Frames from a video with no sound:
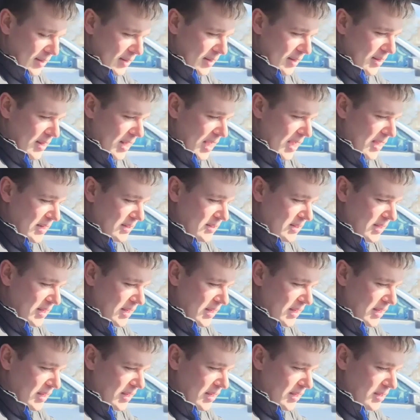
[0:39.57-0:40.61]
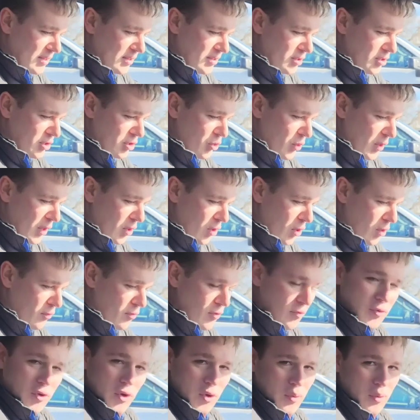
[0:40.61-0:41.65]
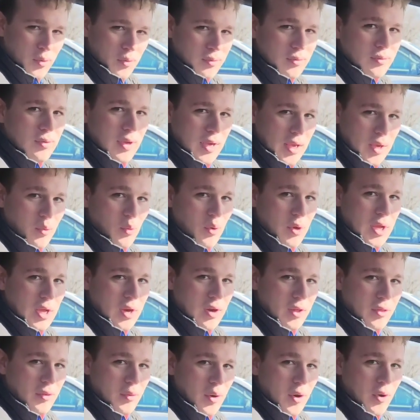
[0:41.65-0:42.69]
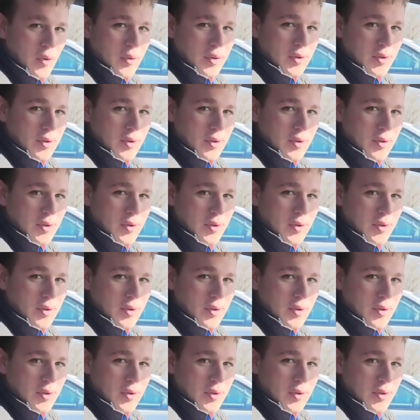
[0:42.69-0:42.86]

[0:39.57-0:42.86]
yeah, that is a quick overview, and we'll get on the